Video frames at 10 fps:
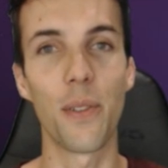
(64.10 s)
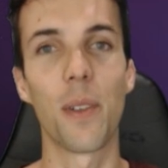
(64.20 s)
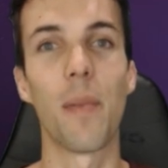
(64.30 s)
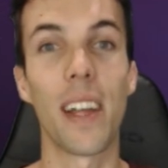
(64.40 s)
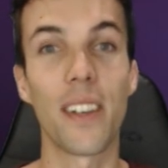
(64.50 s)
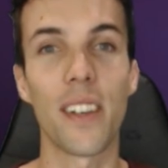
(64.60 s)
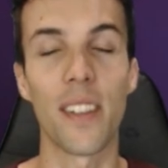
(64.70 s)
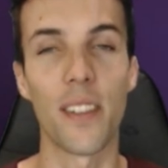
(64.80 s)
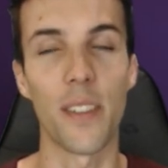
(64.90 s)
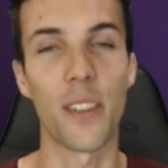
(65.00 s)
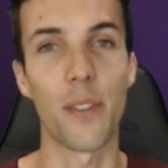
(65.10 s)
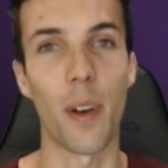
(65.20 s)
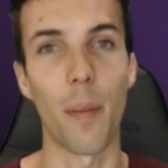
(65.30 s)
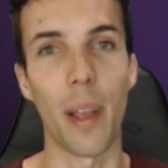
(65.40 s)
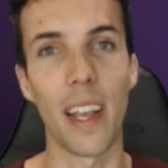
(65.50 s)
dimension to
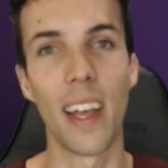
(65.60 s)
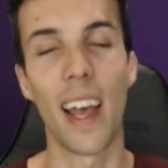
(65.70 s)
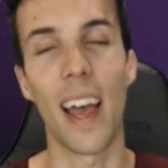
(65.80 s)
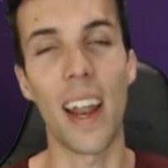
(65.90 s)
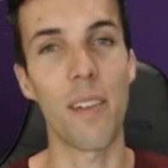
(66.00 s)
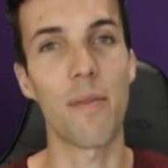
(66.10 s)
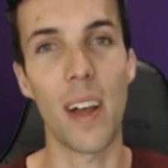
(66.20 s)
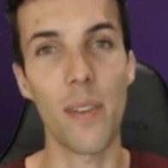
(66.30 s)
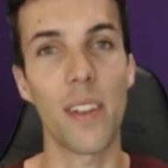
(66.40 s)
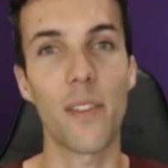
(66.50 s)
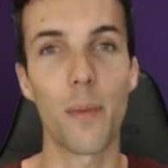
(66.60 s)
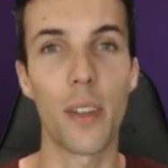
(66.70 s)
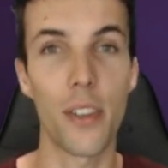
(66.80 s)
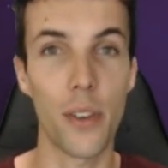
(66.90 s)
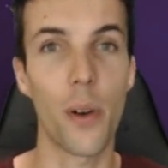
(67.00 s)
streaming and I found it to be
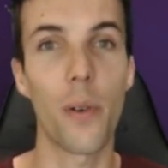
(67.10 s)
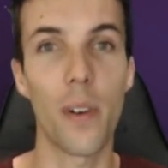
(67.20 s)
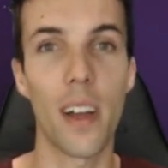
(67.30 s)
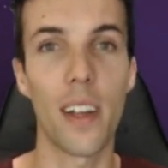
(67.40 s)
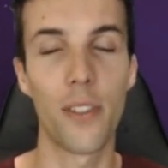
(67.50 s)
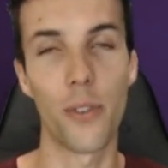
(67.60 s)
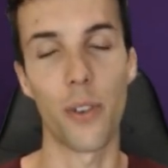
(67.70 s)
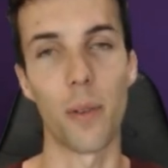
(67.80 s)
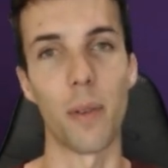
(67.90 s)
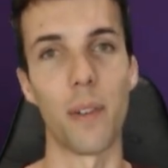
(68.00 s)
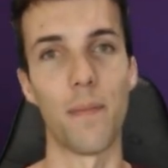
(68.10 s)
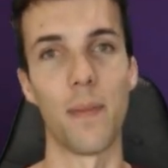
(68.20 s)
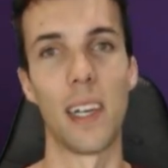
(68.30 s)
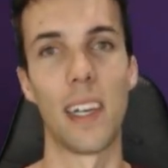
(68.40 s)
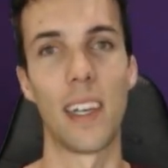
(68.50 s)
so enjoyable.
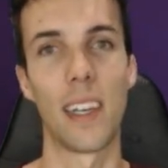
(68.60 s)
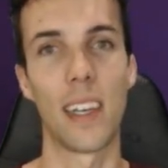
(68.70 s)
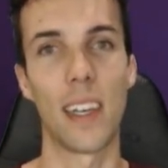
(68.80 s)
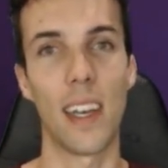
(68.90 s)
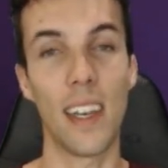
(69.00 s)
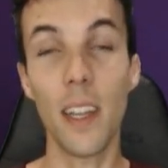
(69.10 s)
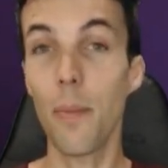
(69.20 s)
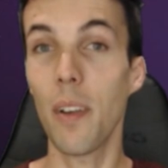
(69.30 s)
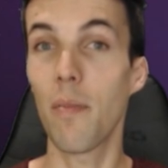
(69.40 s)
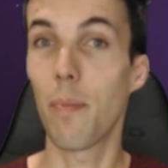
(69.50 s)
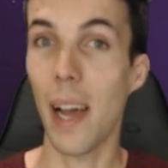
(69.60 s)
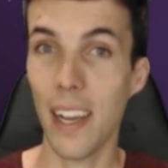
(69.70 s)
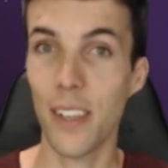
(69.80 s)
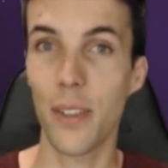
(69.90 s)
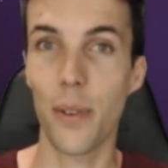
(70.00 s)
A little bit of
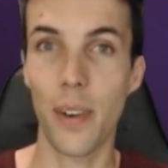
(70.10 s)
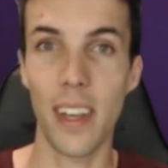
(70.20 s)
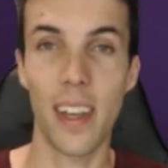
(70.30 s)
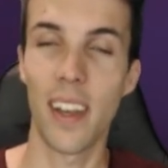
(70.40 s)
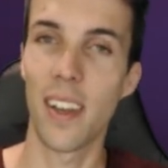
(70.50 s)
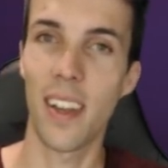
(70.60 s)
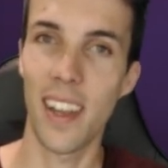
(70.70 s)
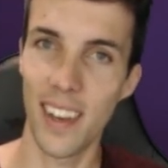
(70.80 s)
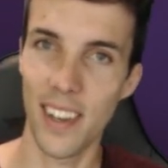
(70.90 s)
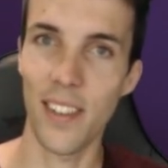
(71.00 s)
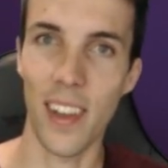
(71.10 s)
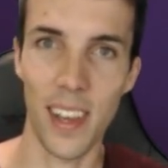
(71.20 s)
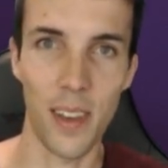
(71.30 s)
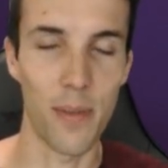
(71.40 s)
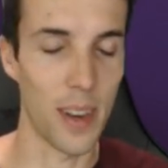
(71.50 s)
backstory in this
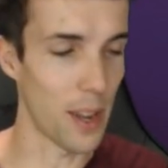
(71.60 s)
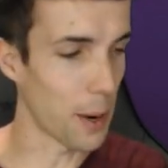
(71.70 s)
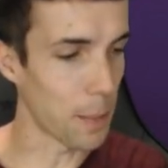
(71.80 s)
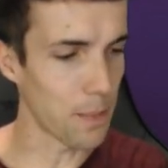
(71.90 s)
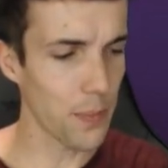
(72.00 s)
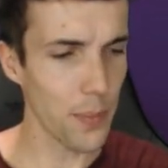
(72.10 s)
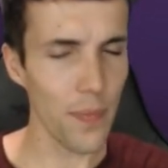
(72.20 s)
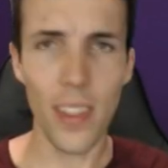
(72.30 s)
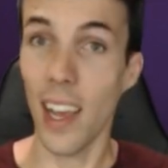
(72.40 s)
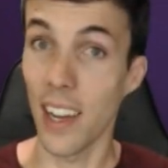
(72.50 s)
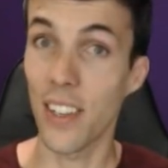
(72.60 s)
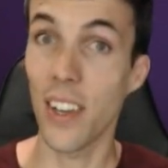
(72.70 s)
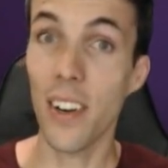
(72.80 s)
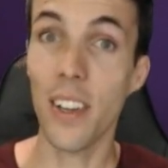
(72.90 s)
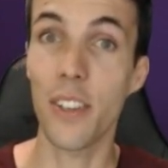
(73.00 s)
thank you video. I
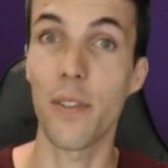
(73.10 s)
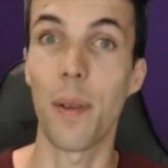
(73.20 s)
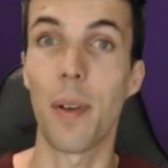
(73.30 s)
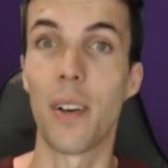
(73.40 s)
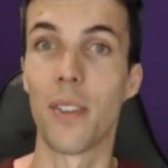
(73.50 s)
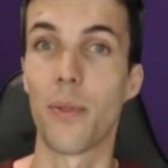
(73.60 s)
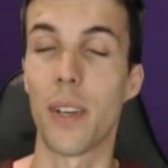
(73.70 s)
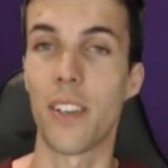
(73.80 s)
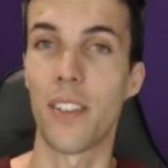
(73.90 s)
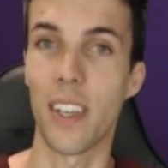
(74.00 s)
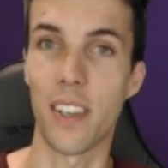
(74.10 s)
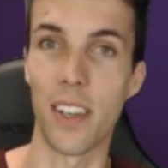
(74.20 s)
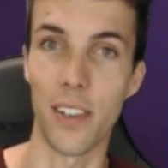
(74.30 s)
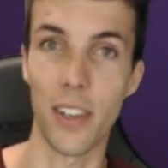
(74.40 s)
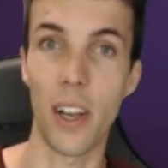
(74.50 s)
started streaming on Twitch 6
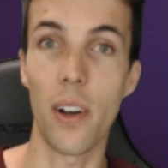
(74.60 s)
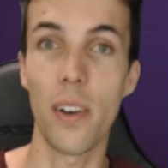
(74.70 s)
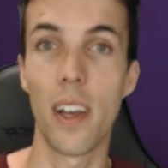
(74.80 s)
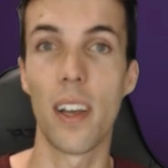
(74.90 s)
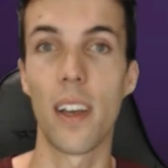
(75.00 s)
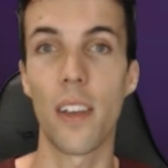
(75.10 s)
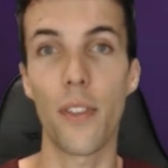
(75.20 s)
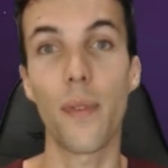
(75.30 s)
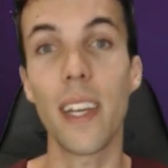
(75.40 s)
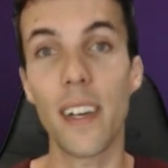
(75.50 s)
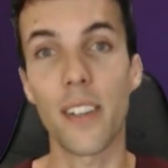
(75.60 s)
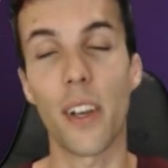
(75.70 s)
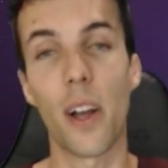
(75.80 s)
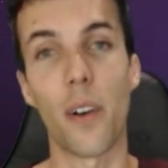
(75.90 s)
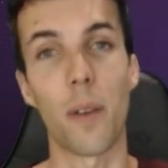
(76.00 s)
years ago. 3 years
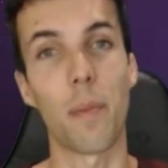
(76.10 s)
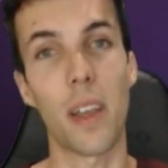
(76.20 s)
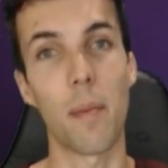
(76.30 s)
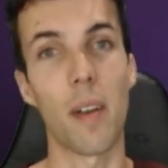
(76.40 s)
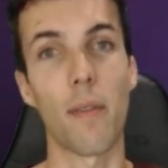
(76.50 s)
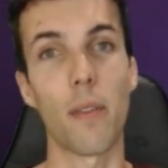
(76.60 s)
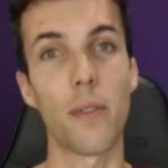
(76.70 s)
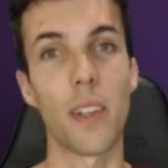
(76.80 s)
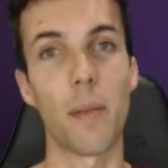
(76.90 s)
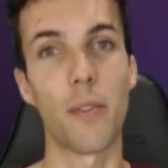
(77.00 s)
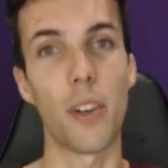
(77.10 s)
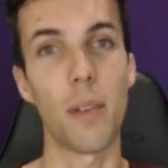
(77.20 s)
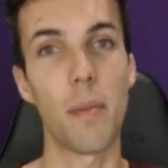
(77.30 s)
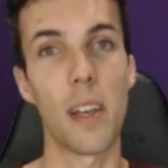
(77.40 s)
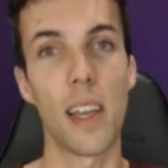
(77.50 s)
ago it became my full-time
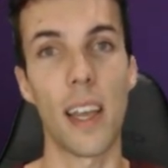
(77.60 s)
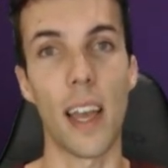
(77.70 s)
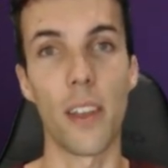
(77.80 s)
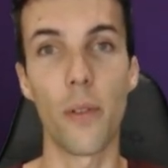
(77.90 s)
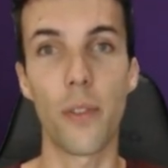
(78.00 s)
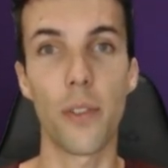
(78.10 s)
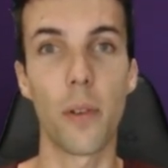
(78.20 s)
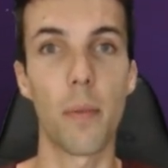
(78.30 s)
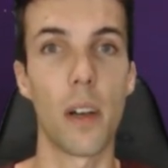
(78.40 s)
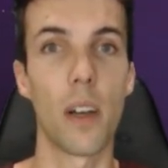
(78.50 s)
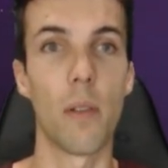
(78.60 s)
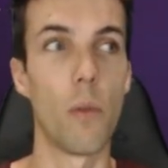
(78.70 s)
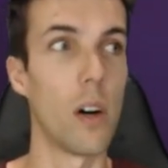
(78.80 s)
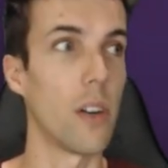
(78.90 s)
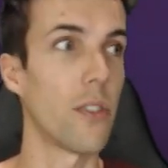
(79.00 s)
job, and YouTube
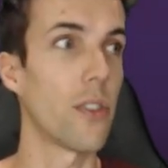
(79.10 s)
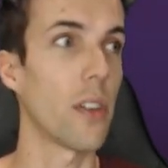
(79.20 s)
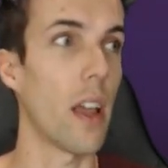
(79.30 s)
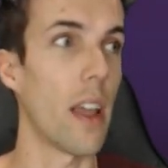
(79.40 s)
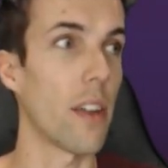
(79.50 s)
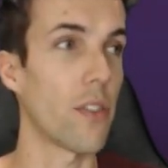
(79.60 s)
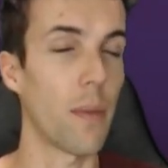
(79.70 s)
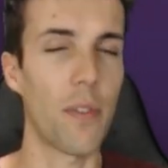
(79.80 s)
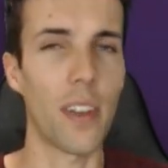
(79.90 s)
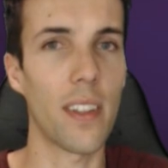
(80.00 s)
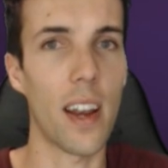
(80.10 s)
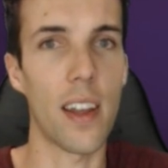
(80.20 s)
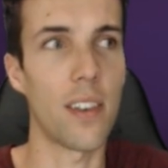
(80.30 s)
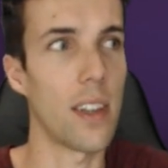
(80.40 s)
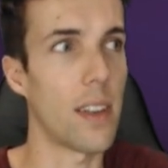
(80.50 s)
was something that
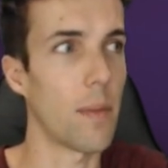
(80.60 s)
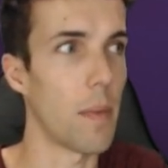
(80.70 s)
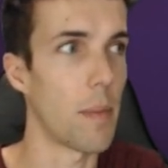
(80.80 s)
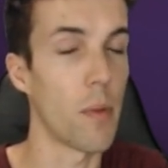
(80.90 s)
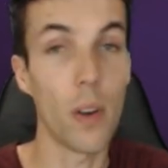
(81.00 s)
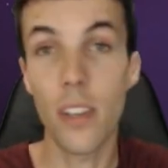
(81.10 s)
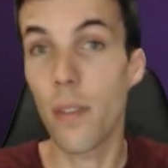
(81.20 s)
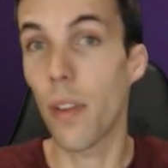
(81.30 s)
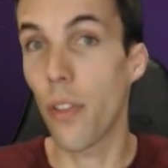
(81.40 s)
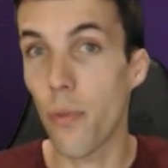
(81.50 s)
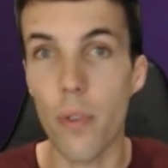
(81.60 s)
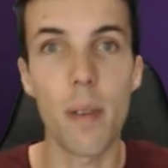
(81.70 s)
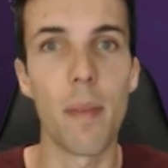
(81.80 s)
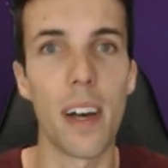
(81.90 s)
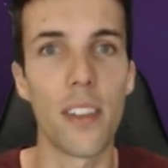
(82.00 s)
I did maybe once every
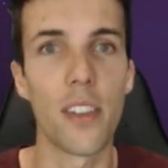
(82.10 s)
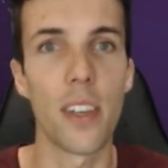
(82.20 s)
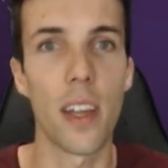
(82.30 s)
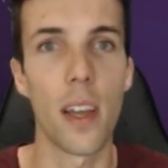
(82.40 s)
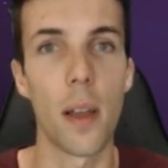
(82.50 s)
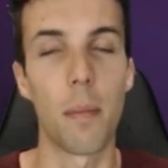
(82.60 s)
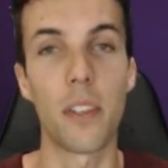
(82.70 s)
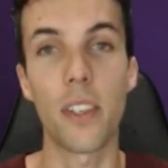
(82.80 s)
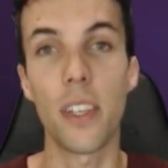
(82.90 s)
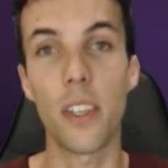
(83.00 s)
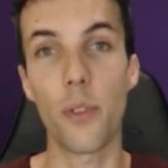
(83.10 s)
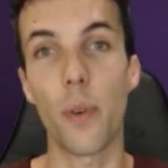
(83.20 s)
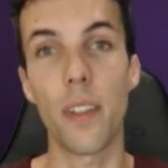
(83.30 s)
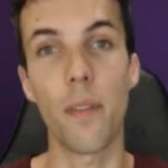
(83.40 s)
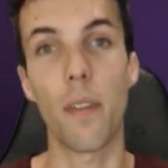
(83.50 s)
3 months. But since
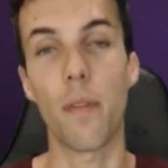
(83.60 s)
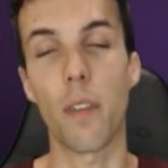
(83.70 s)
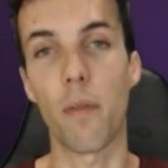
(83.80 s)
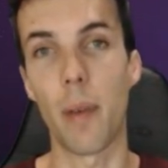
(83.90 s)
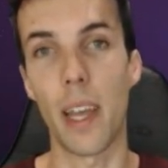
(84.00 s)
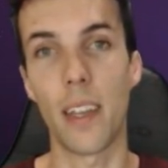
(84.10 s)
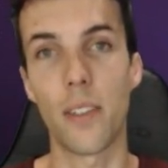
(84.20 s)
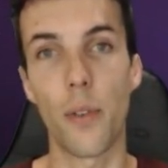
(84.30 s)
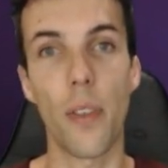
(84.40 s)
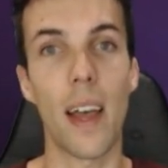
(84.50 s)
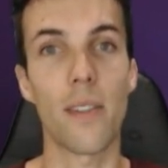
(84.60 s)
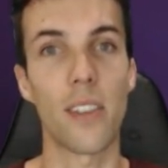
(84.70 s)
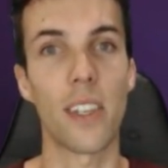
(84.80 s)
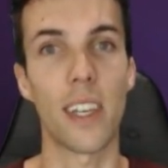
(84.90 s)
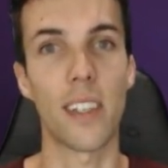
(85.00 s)
25th of May
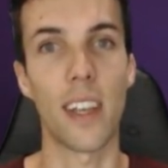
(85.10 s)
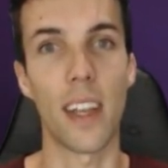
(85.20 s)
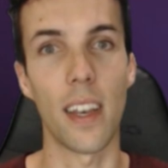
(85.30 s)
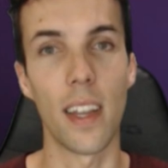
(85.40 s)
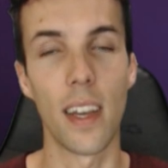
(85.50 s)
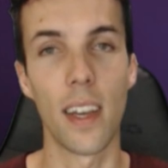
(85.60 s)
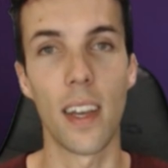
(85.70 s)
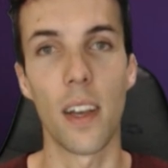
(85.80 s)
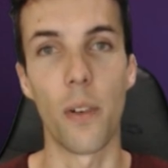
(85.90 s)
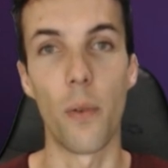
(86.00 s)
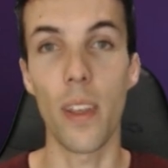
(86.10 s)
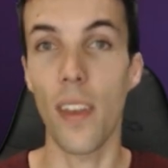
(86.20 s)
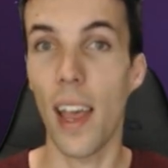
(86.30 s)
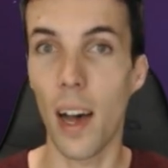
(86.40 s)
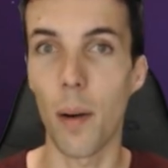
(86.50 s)
2016,
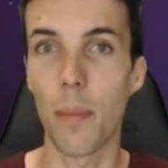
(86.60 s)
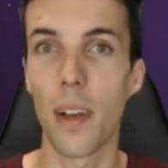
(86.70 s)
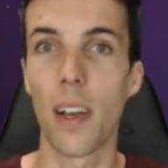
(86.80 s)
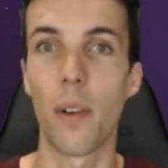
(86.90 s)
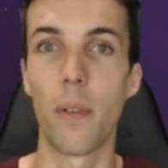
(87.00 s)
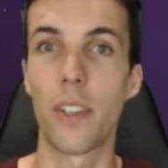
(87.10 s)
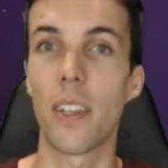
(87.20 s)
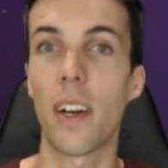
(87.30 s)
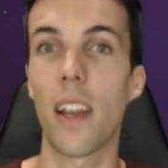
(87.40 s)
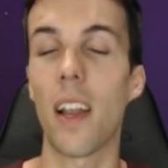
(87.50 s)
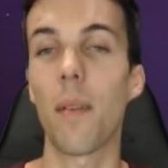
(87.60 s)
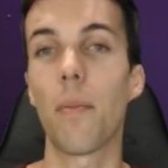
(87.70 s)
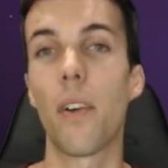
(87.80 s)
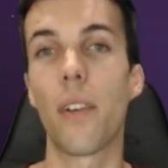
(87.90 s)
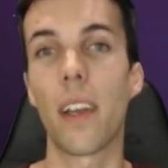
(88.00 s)
with help, we started
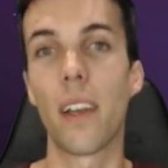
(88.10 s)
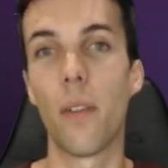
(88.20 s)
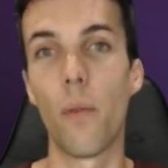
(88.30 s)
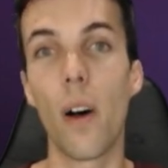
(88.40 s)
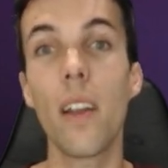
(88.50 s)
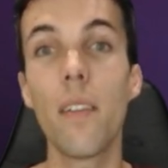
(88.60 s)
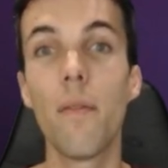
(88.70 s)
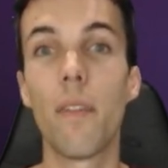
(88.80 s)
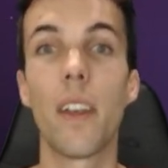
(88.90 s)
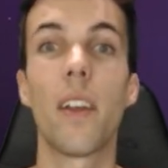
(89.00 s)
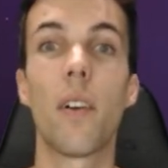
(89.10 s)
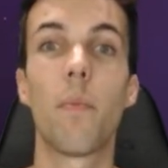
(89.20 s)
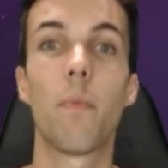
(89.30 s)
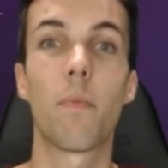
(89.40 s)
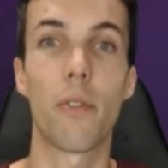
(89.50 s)
uploading one
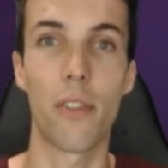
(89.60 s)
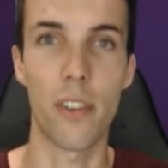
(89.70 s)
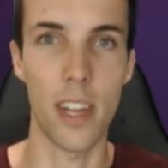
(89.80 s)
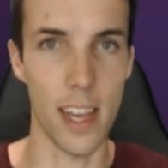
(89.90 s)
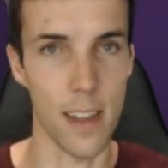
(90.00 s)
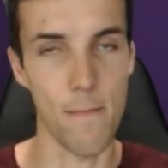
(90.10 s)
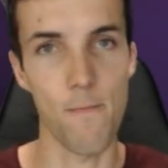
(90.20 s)
video per day